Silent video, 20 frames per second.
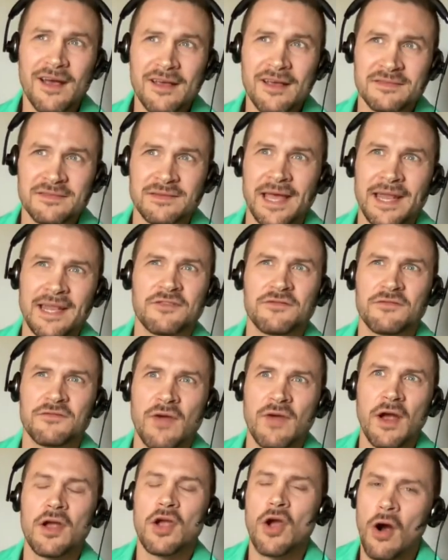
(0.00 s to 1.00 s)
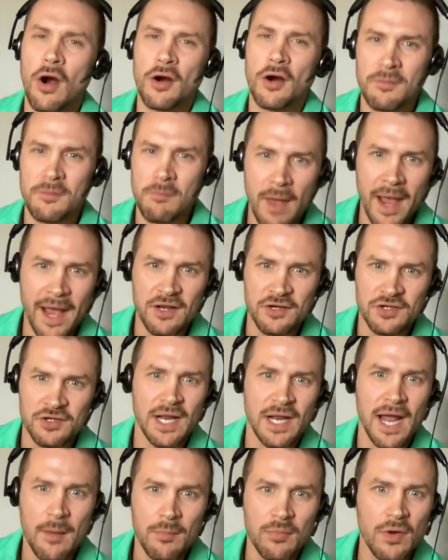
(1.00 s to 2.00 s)
And because of that, it's very hard to
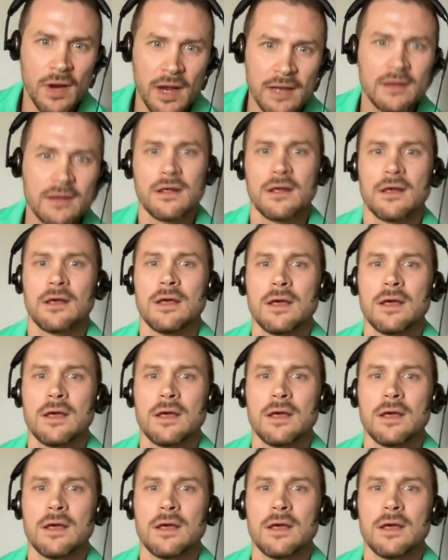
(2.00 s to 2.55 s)
manage and operate.